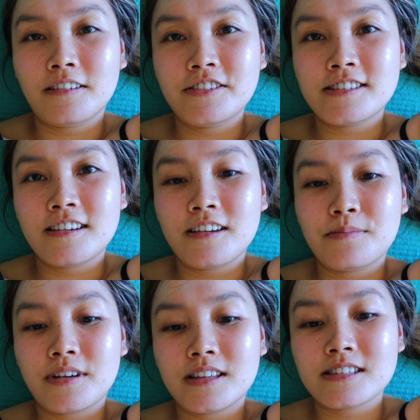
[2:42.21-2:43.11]
I would say,
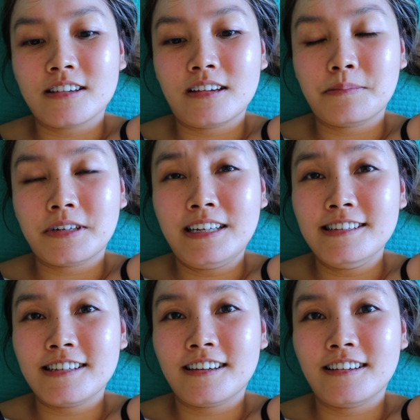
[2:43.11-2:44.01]
but it's like pretty
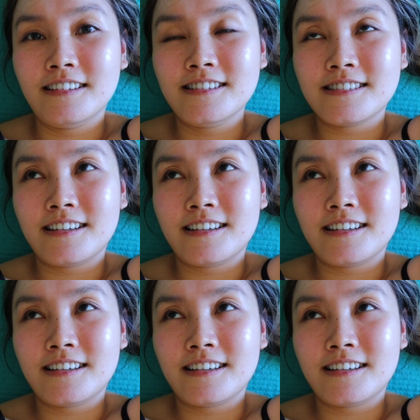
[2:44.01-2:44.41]
intense